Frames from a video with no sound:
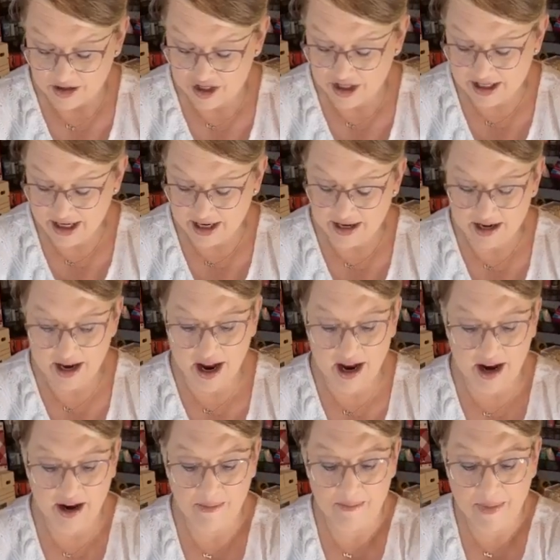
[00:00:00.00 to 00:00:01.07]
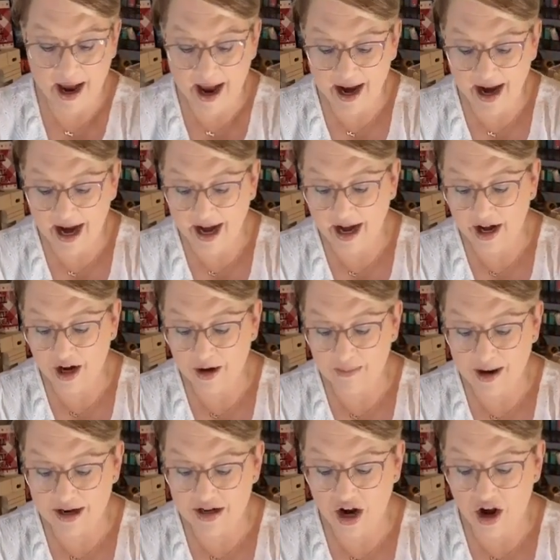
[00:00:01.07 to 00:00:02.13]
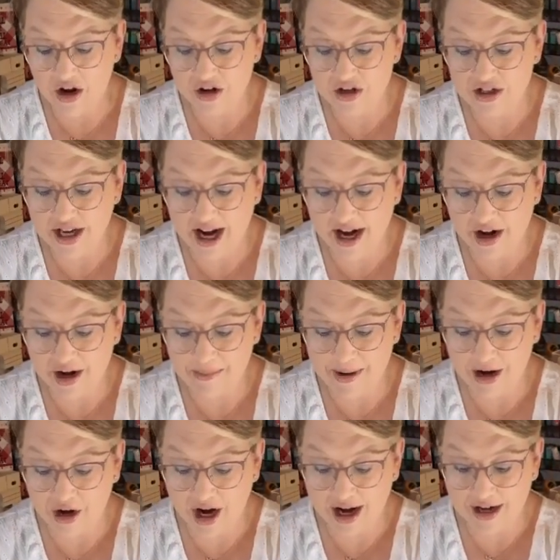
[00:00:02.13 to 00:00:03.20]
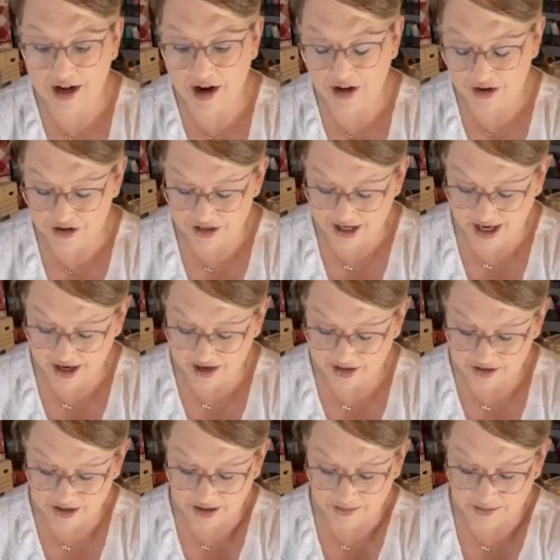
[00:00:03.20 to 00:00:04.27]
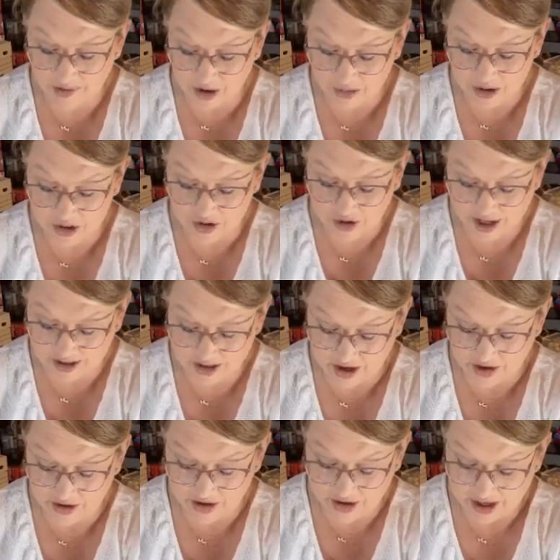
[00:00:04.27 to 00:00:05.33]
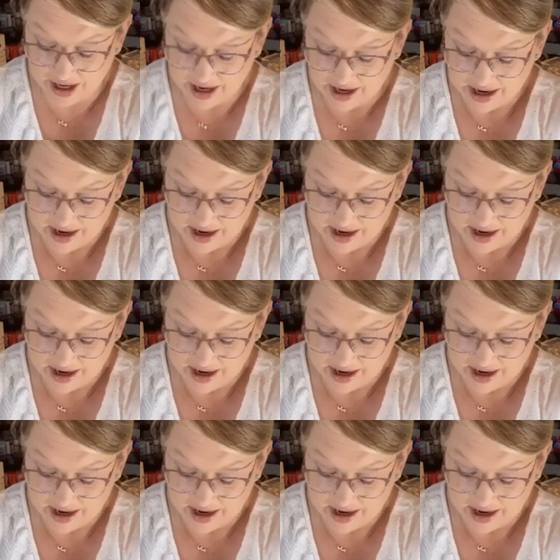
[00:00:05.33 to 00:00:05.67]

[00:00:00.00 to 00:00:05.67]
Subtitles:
She did my hair, my daughter's hair, and my granddaughter's hair, the oldest granddaughter.